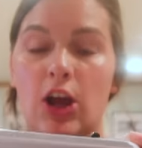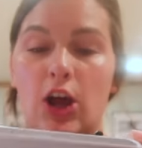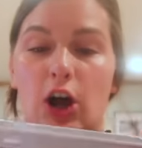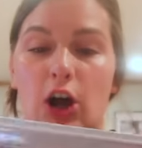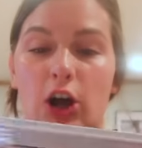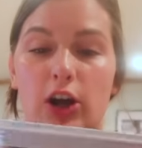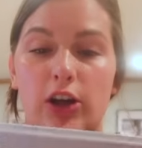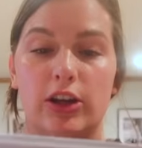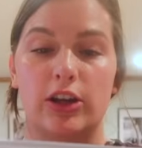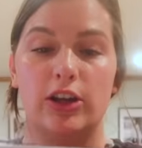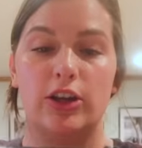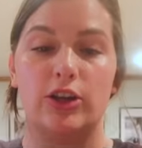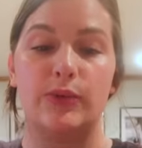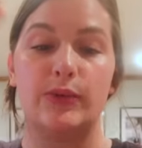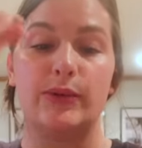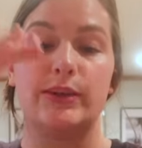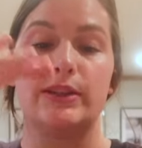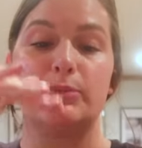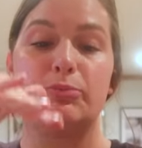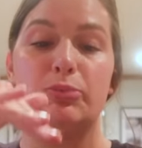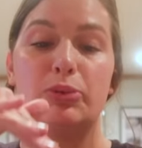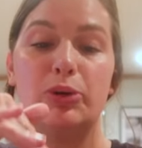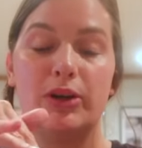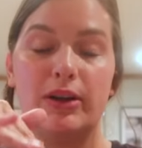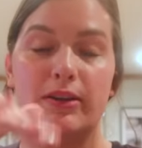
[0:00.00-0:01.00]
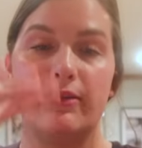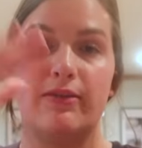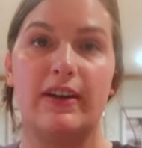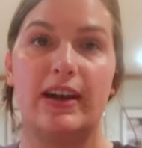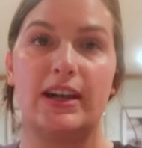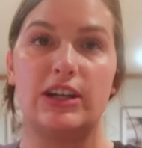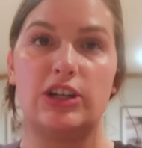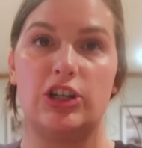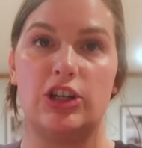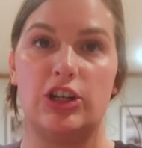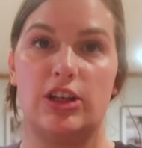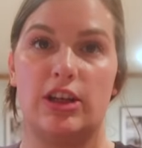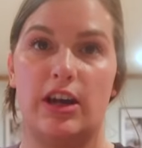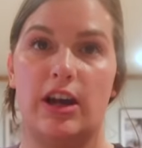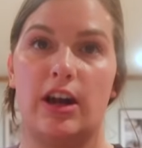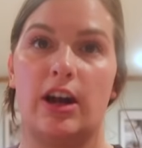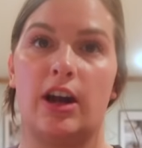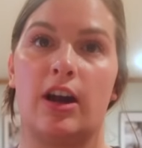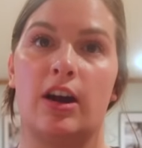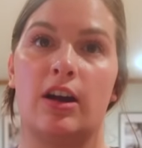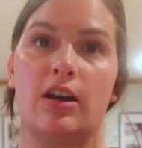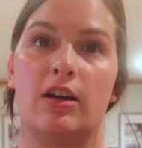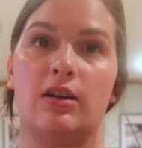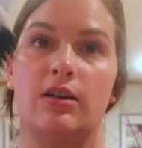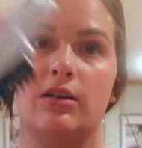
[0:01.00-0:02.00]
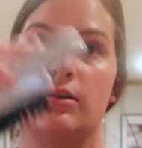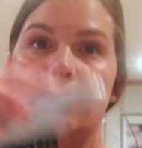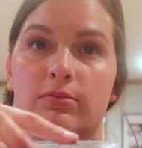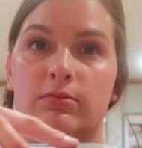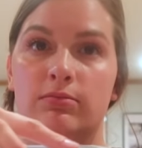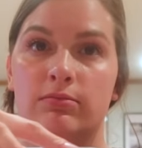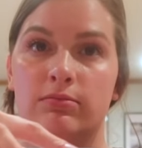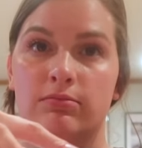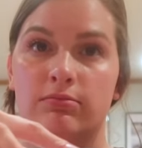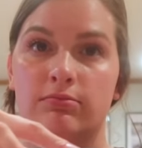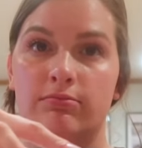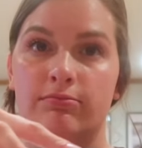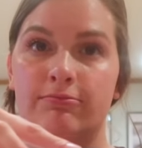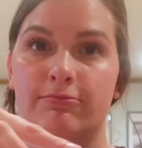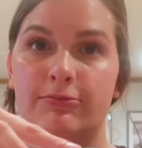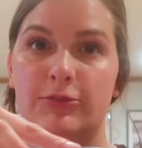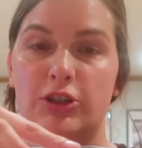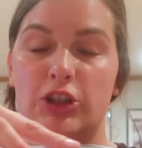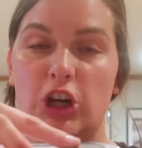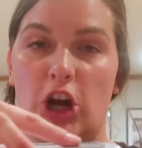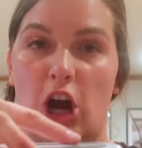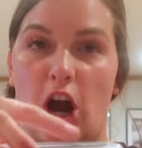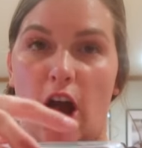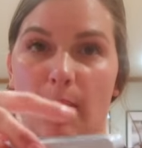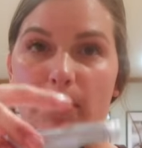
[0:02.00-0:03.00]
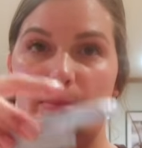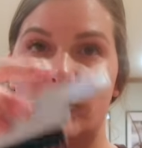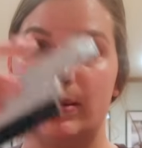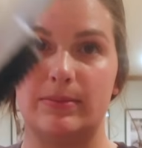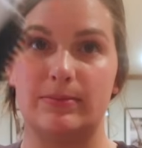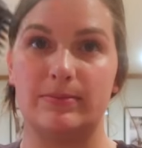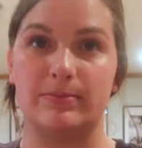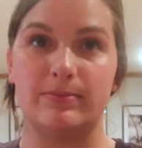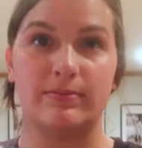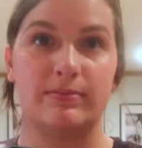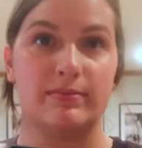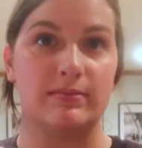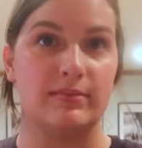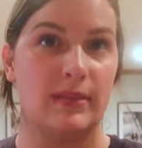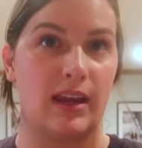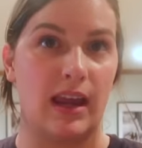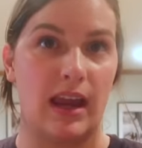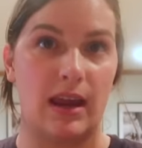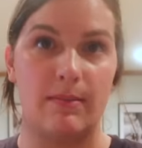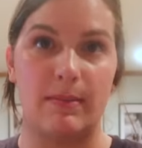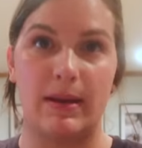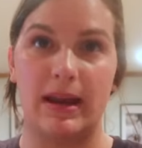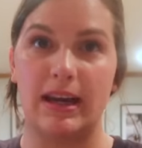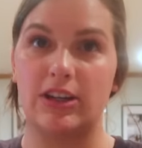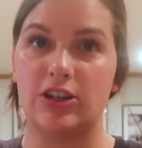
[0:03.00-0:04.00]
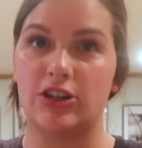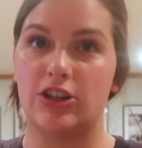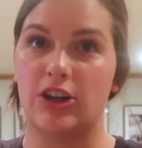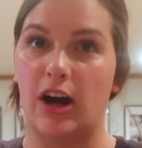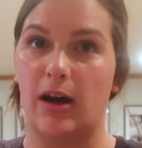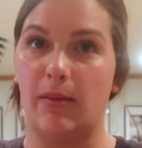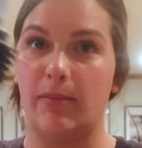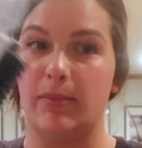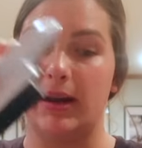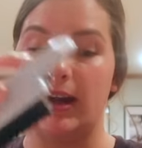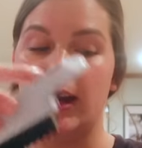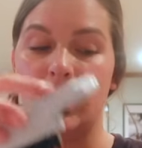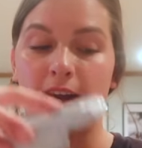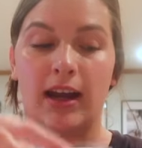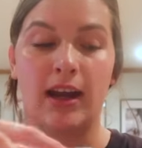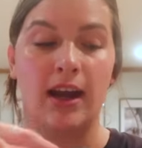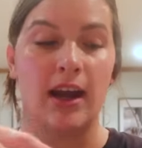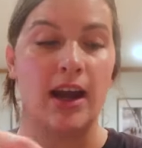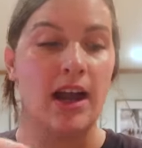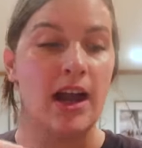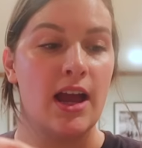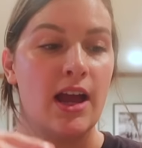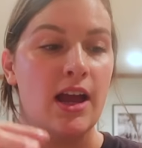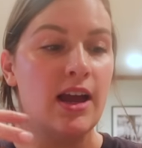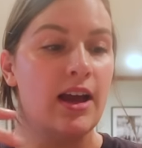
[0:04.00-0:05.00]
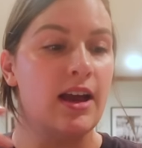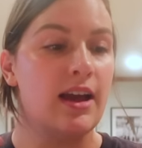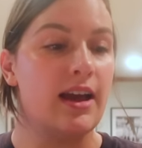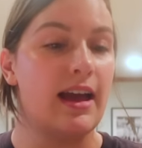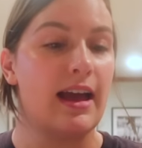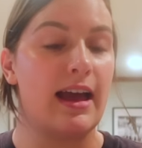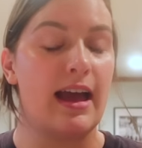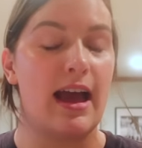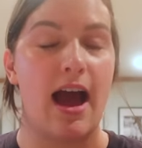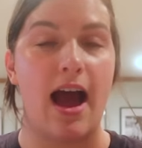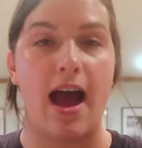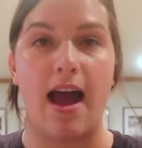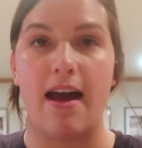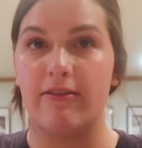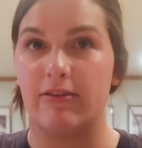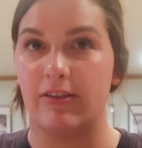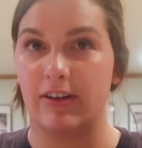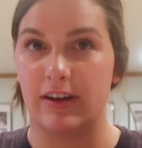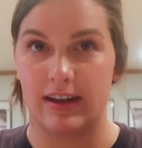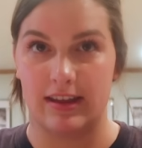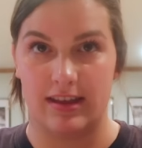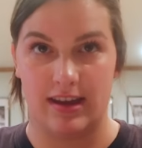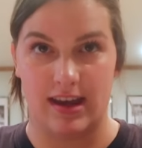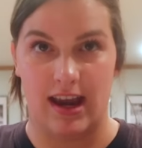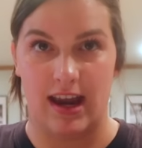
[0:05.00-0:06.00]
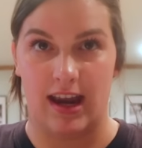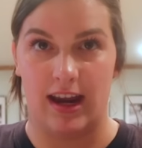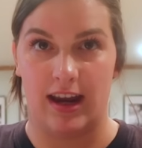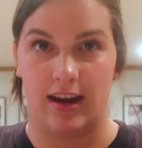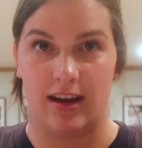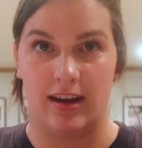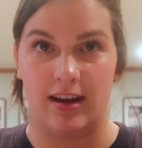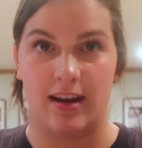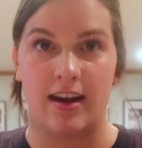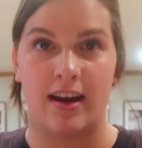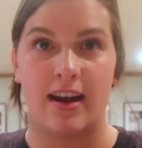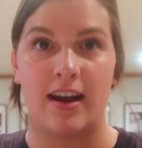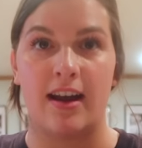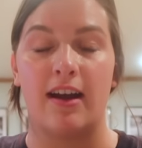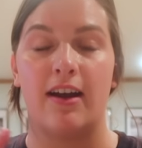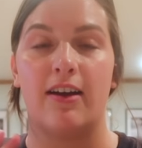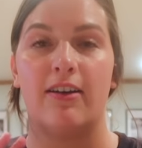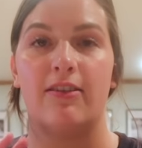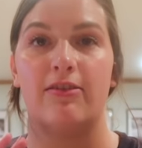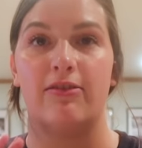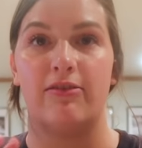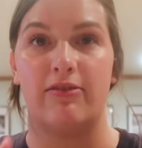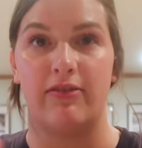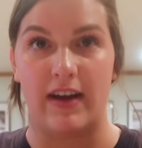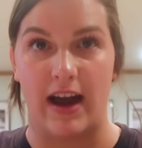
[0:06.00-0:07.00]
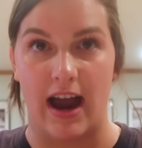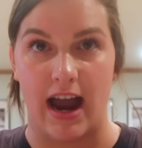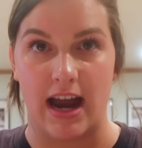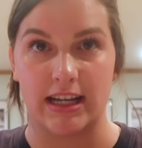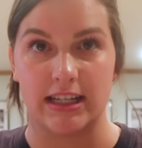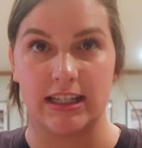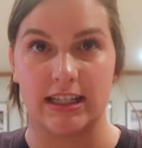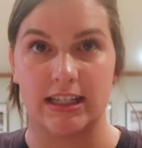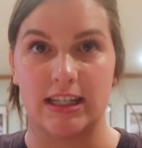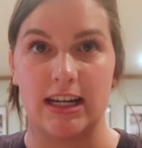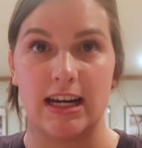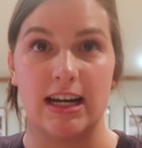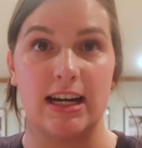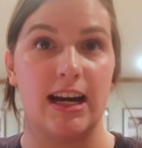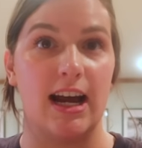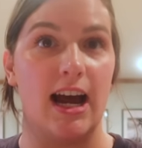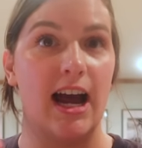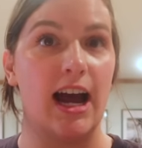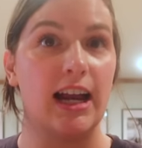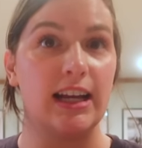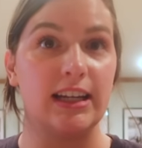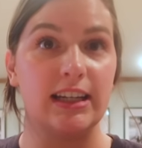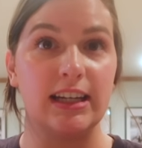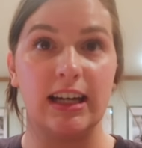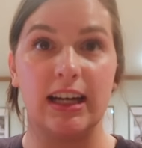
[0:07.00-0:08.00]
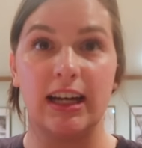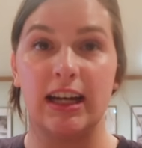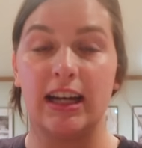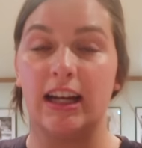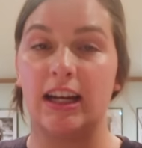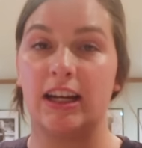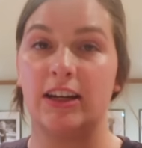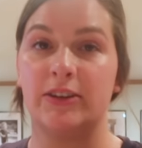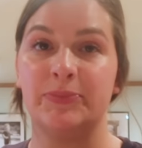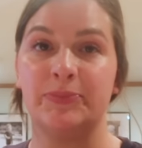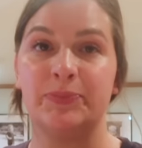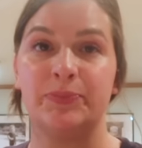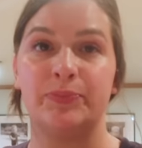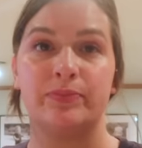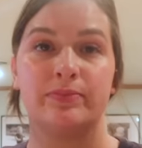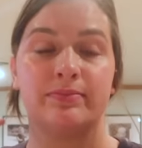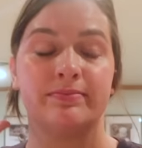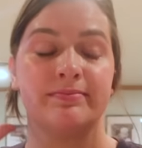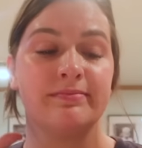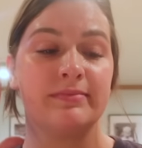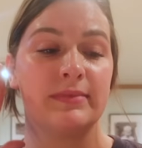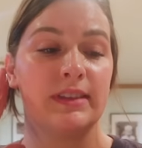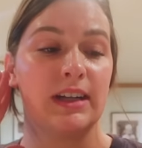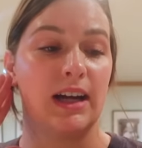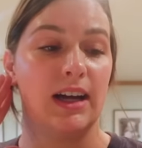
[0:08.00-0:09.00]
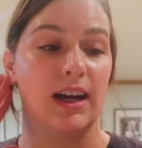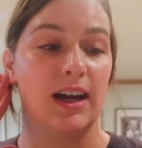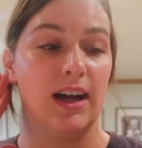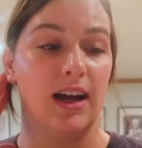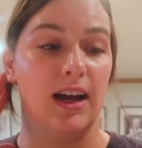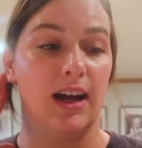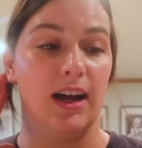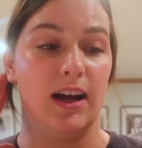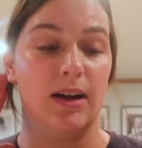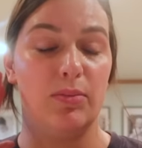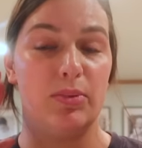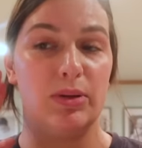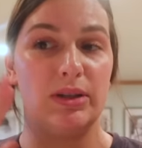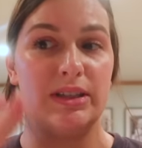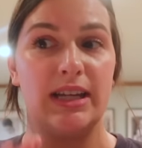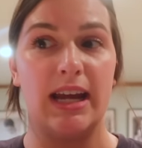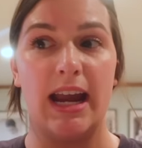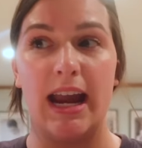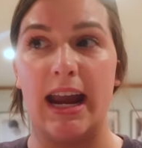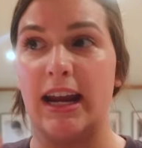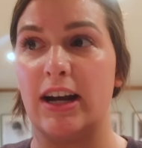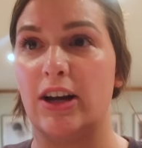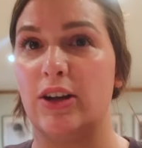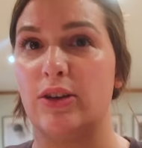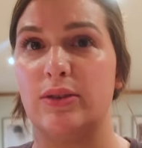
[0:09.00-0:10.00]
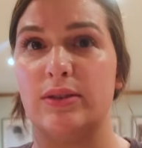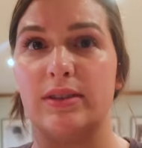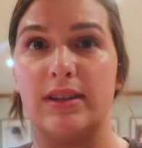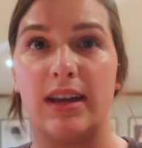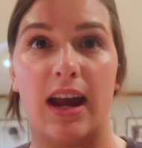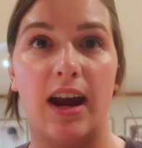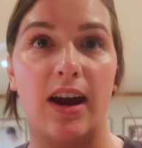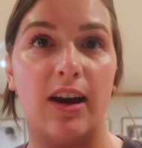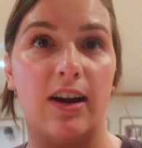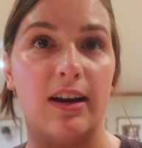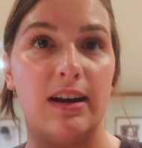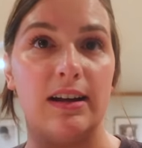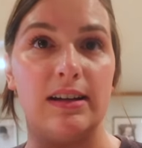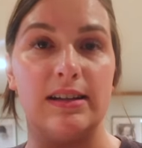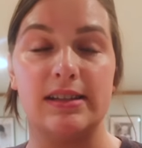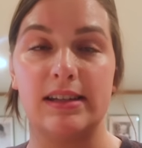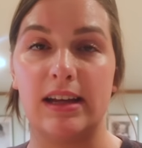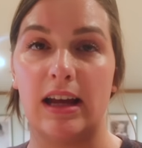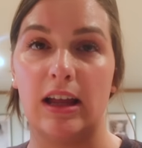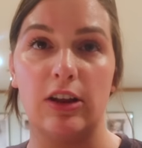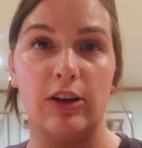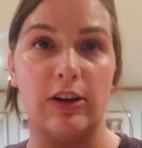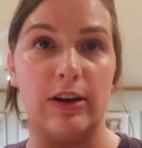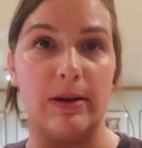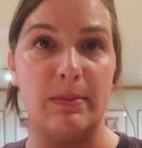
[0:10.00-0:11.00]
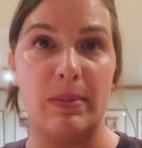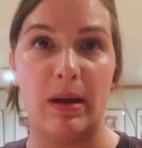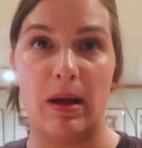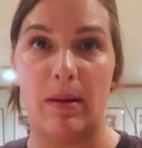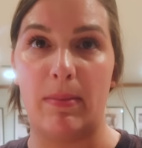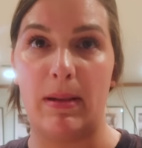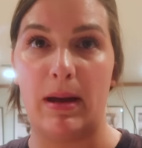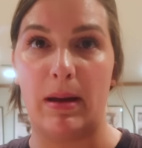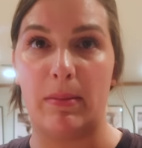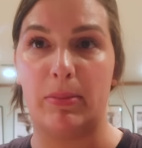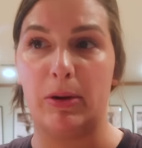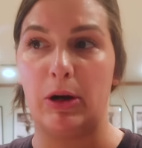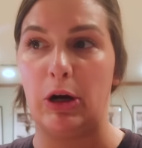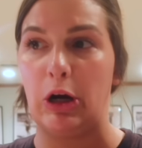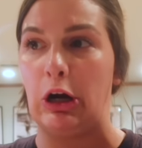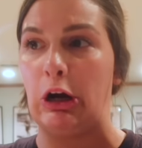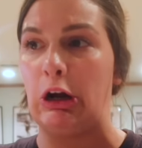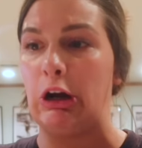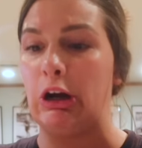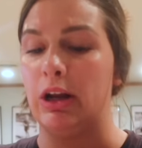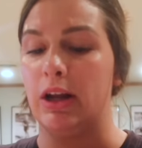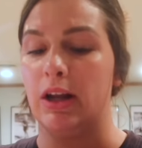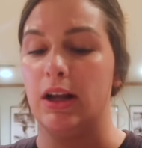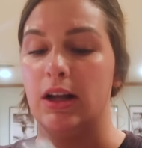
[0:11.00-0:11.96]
All you do is put a veggie there, chop. It makes chopping everything fast. An onion, potatoes, carrots, celery, bell pepper,